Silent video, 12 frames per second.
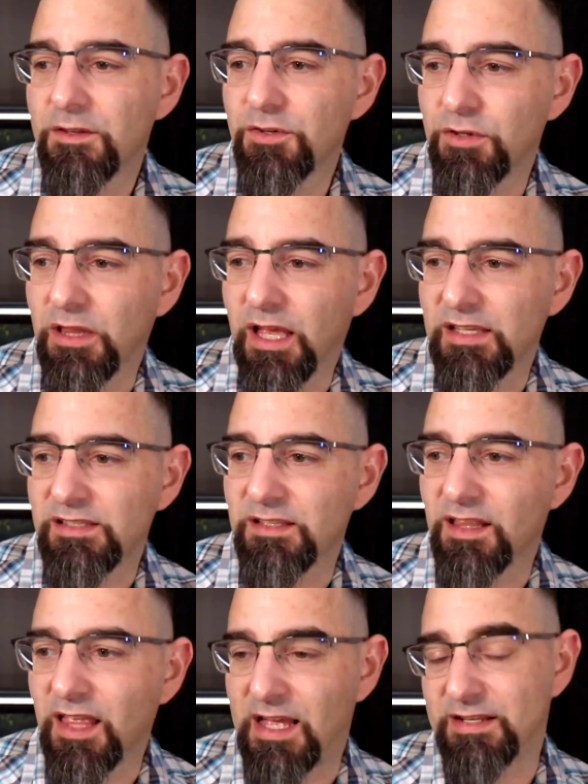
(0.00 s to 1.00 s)
utilizing
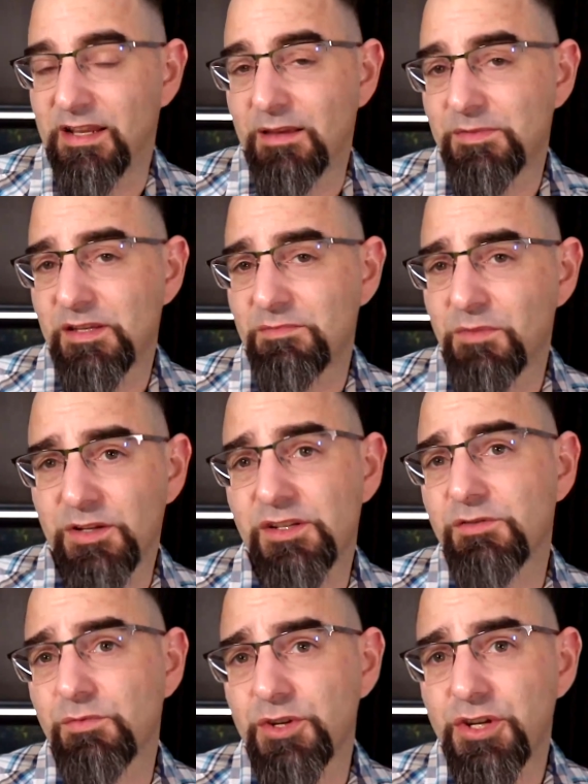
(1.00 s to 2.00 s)
the Latin names as much as we